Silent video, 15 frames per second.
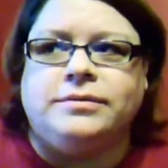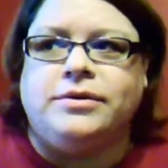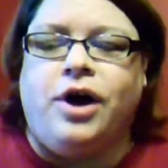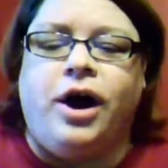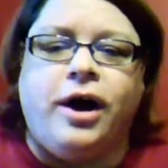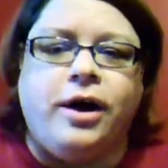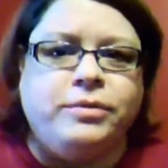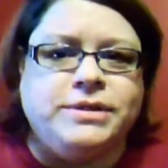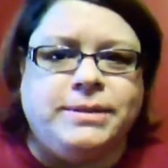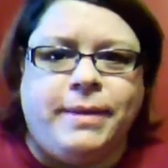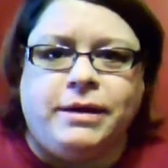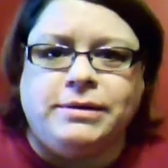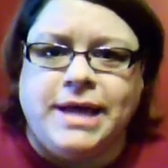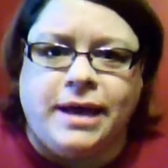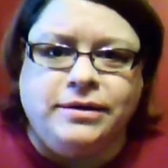car was
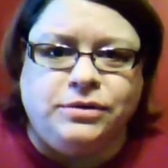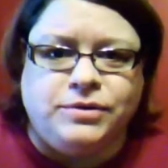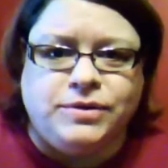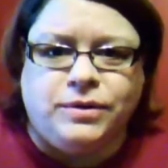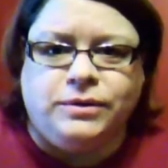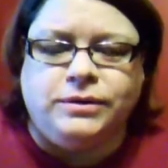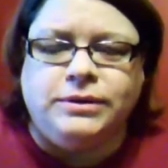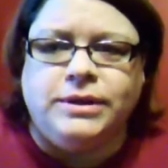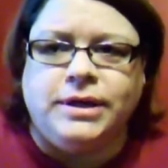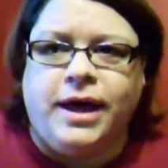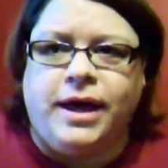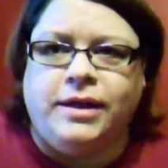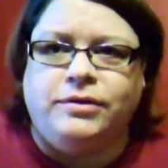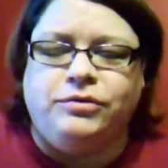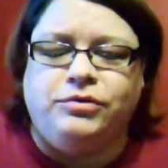about 10 years old.
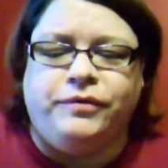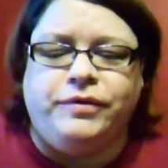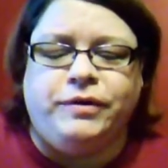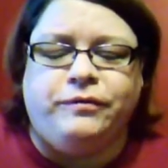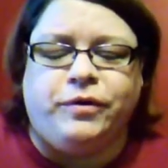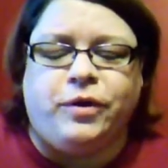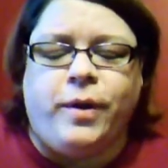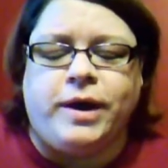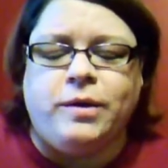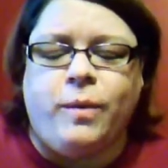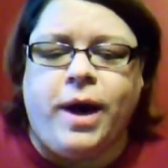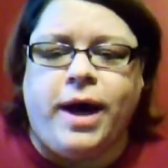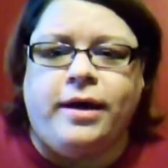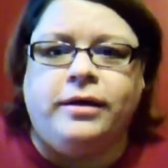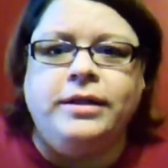I'd driven it for quite a
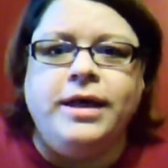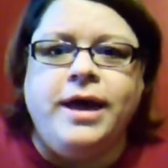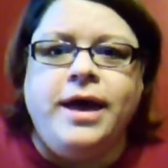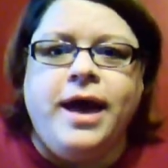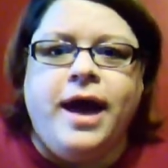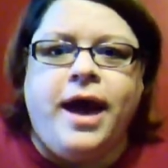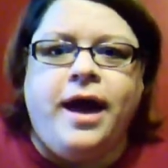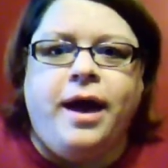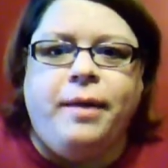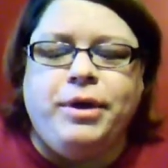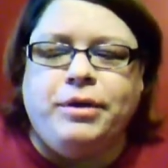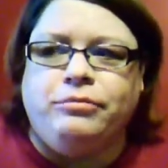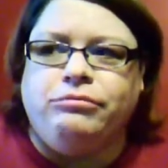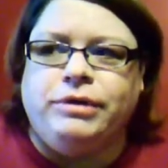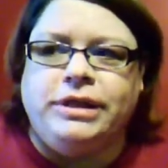while.
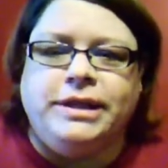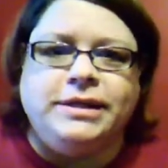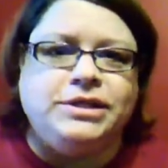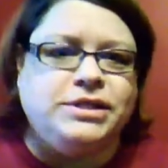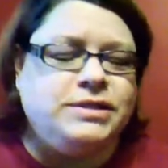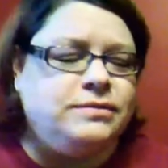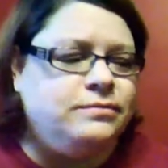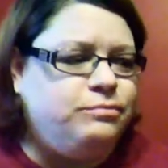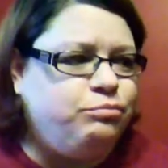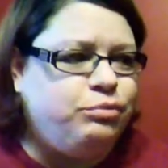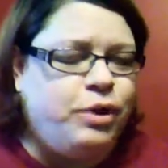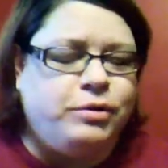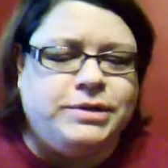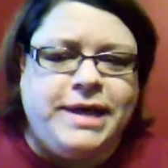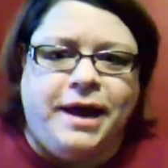It really just
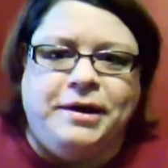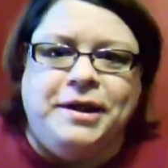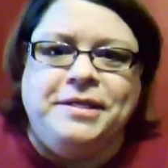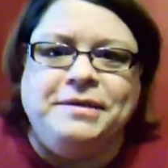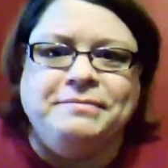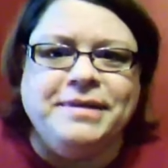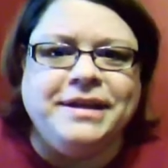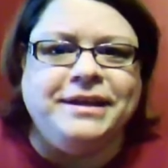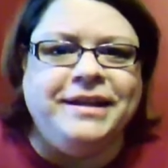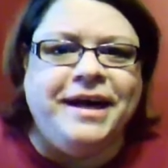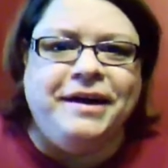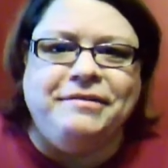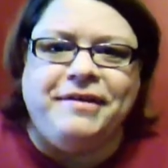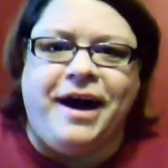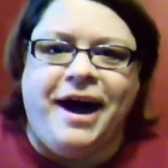broke down in the middle
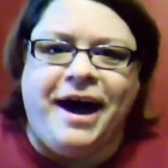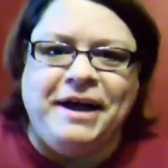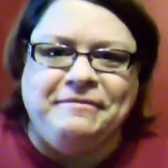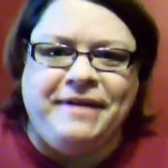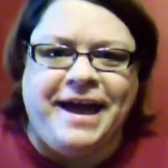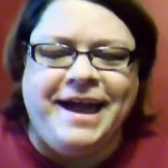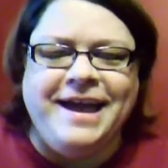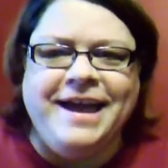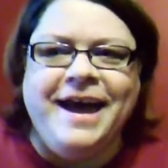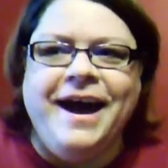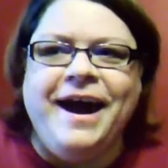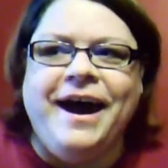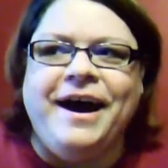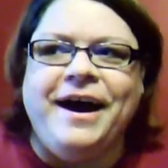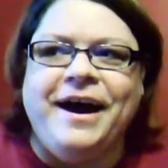of a highway
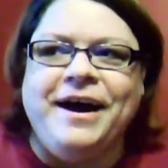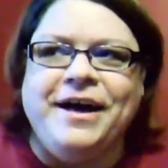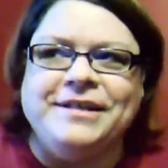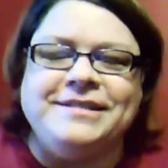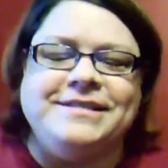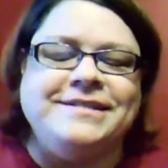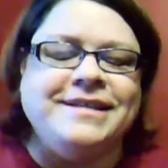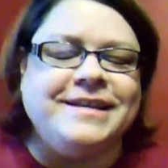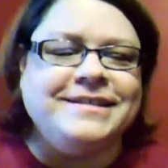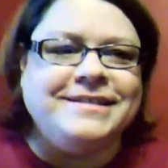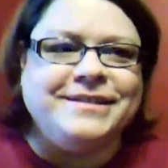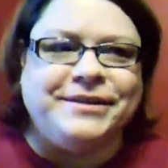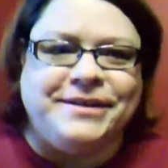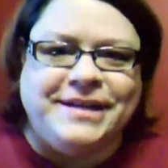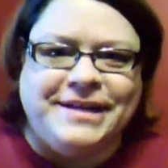at
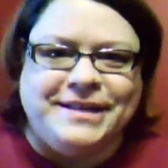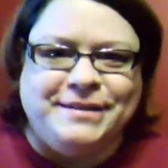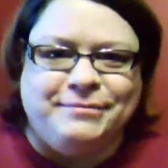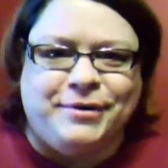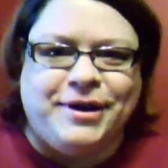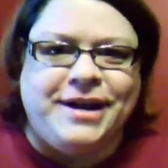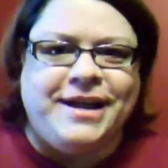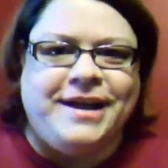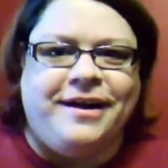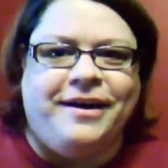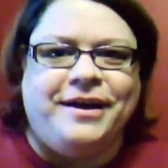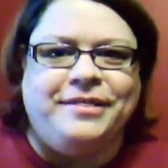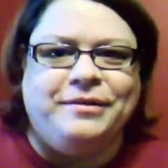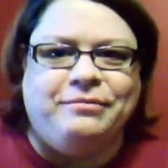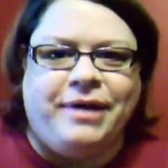6:30 in the morning
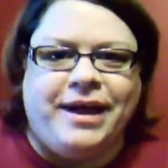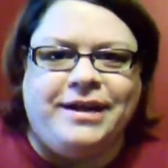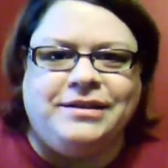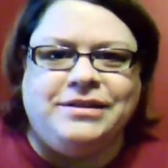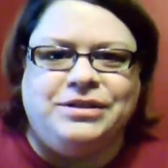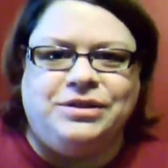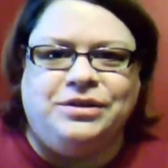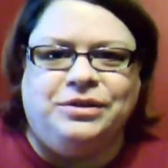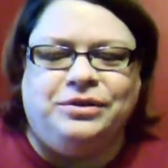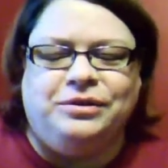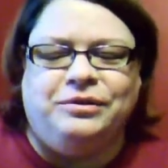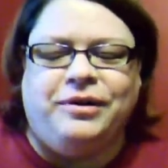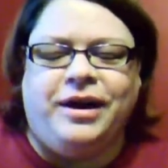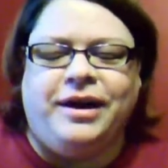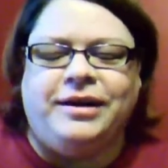on the way
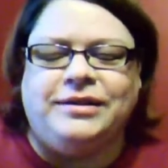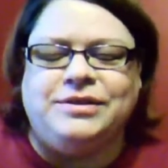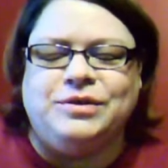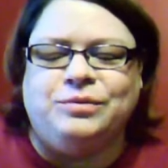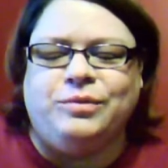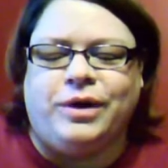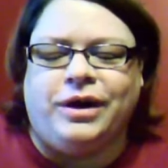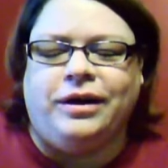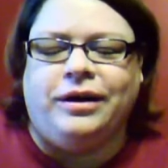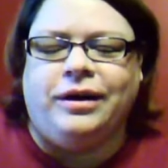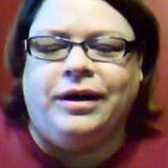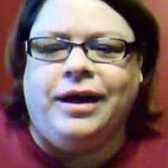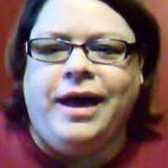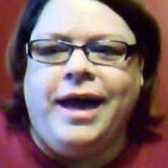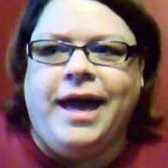to work.
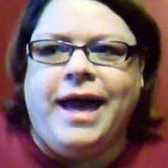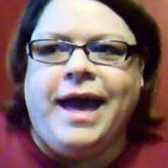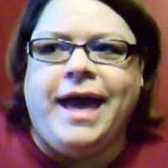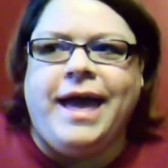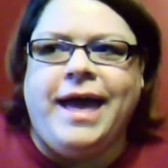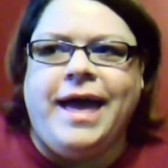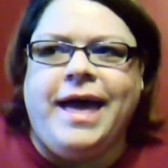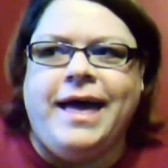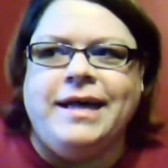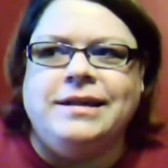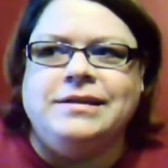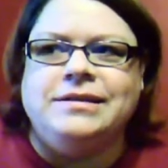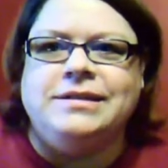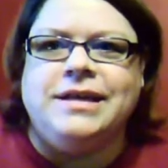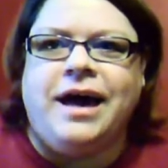
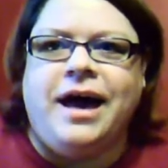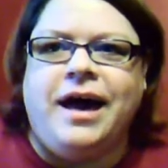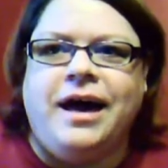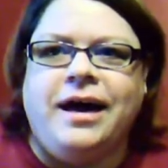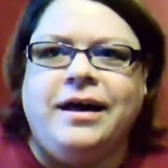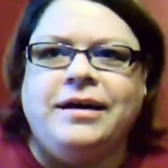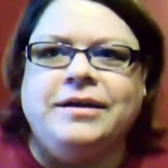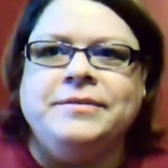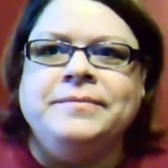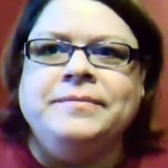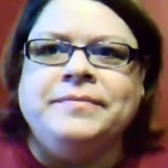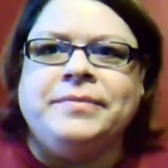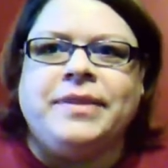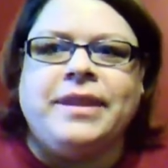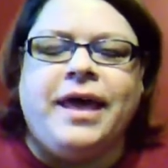And I
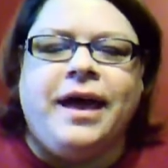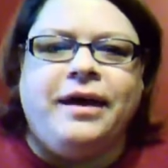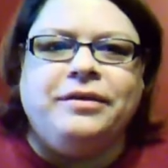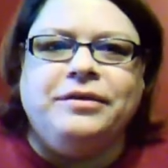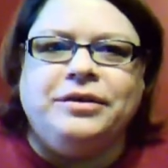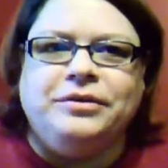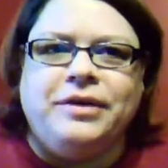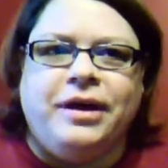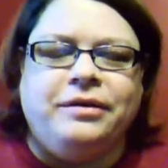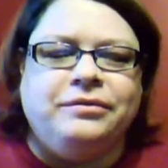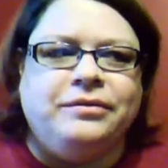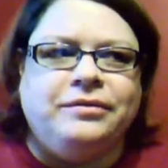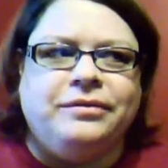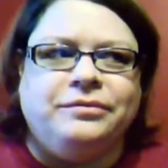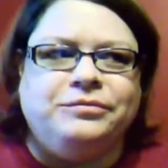
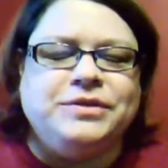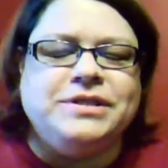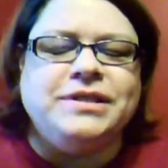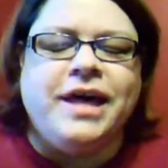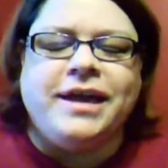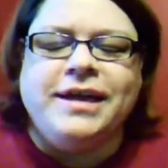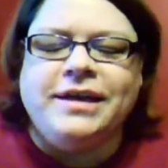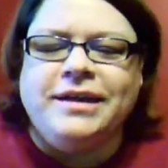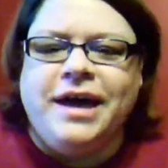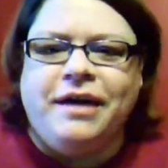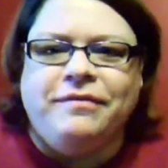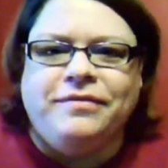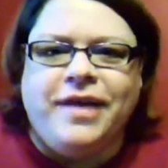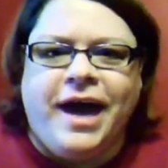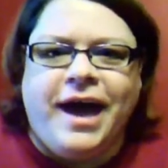was lucky
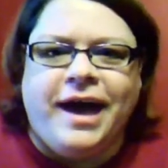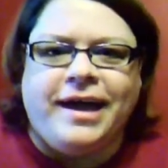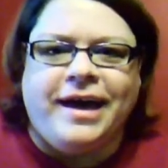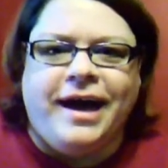enough that a